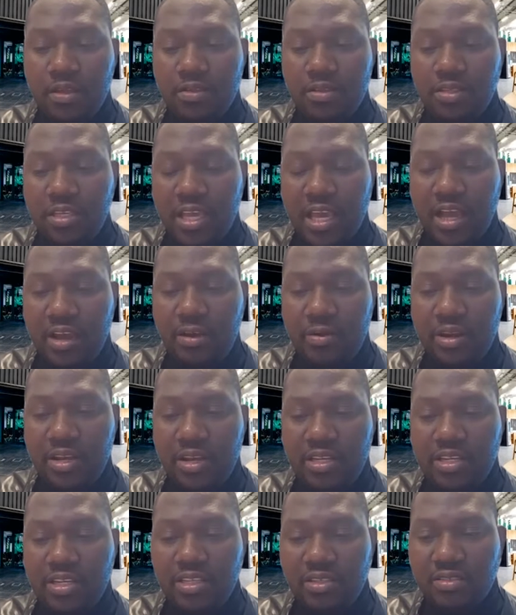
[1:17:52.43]
Yeah,
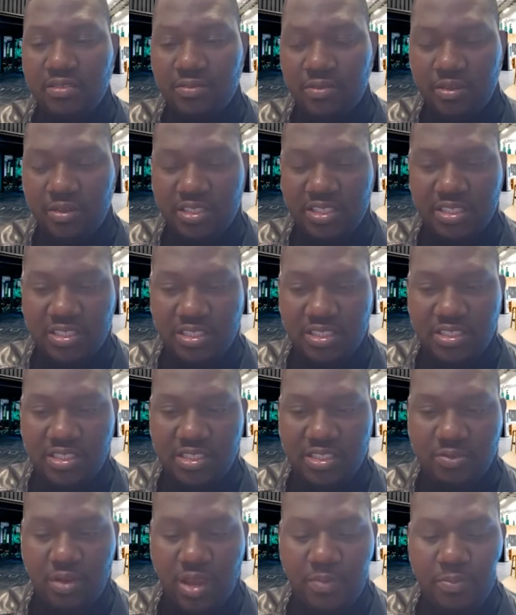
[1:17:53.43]
already, because Indeed
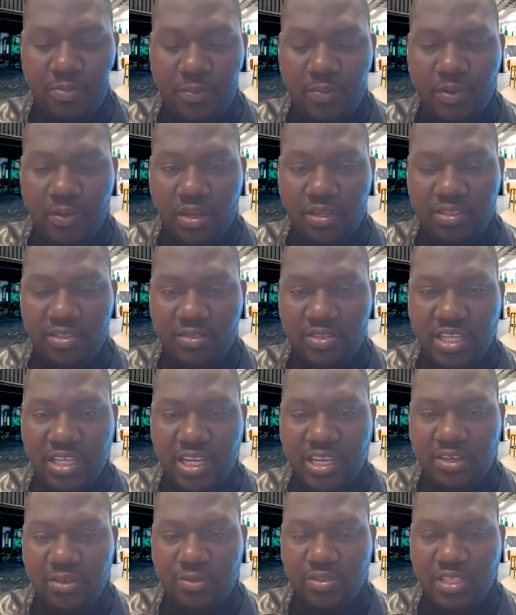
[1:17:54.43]
is quite popular. So
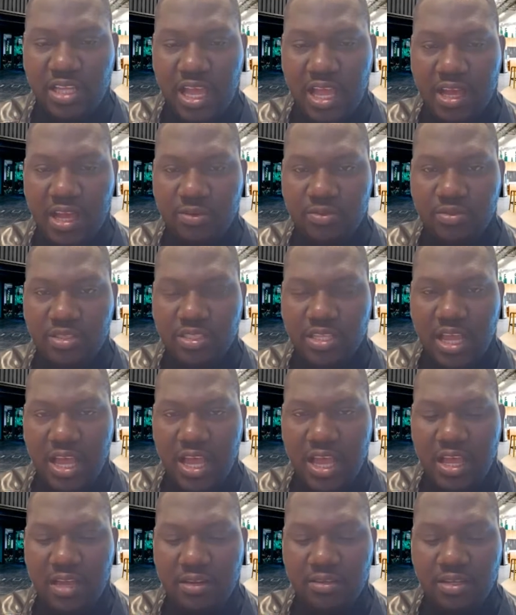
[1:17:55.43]
check those out.
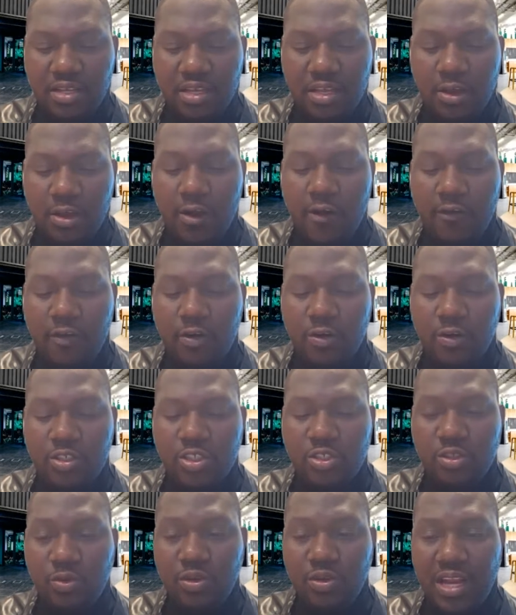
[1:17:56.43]
And of course,
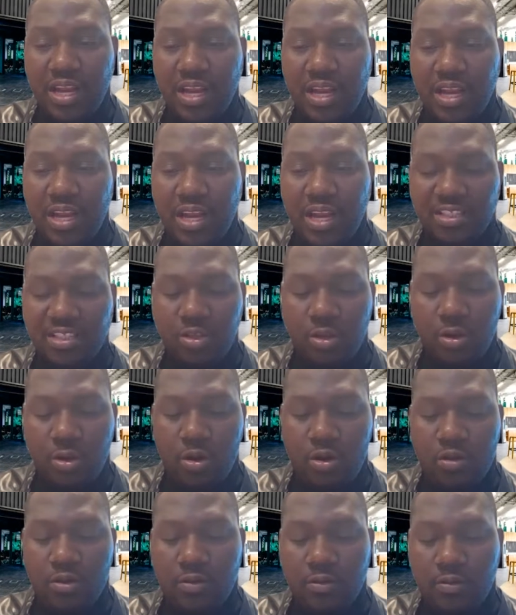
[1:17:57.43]

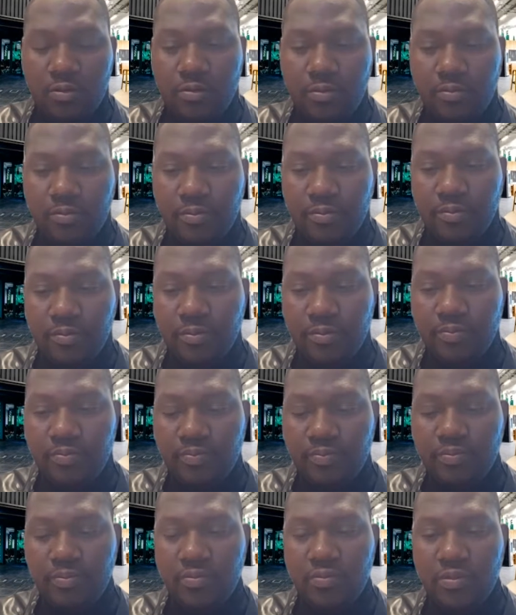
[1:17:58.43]

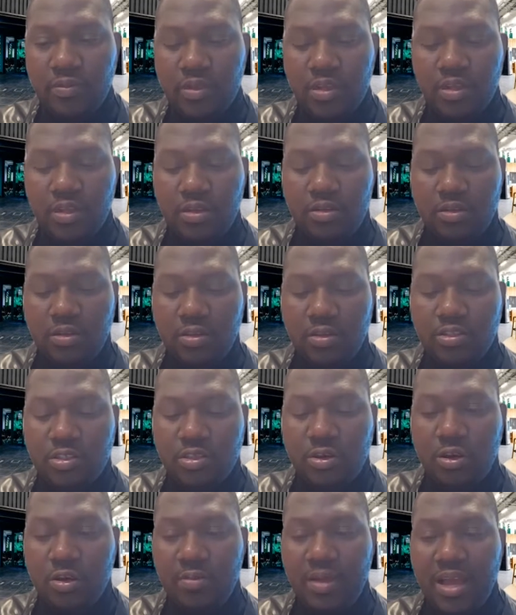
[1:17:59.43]

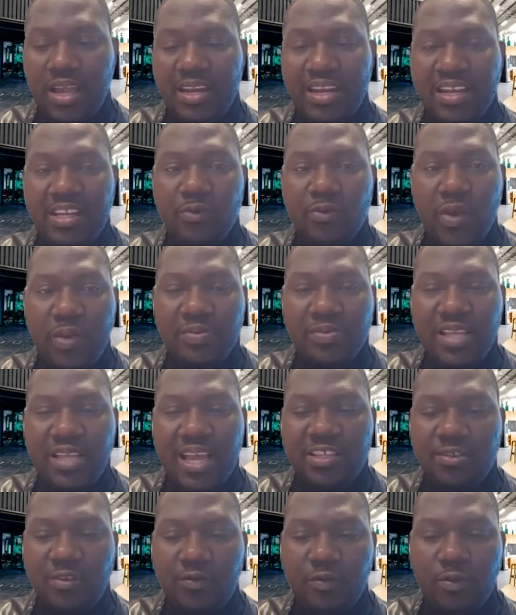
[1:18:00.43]
Glassdoor.com. And then the
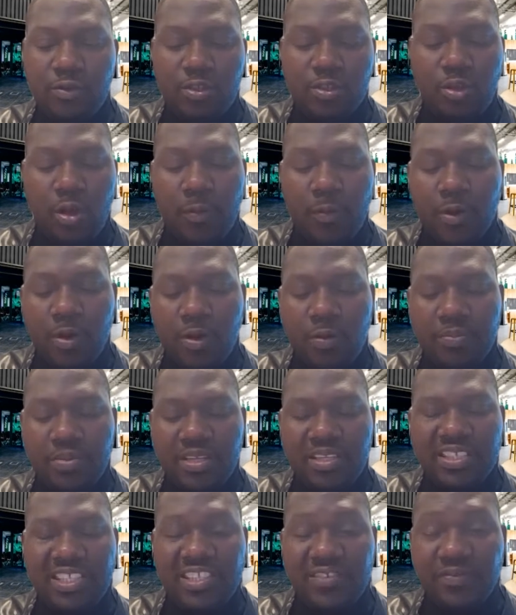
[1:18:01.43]
website of those top
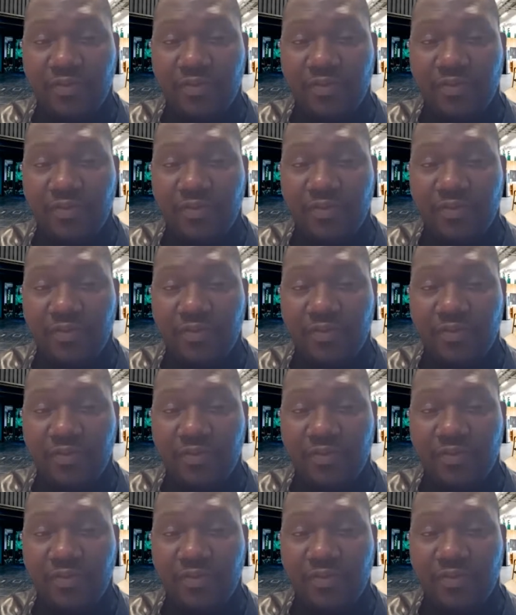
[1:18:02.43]
companies is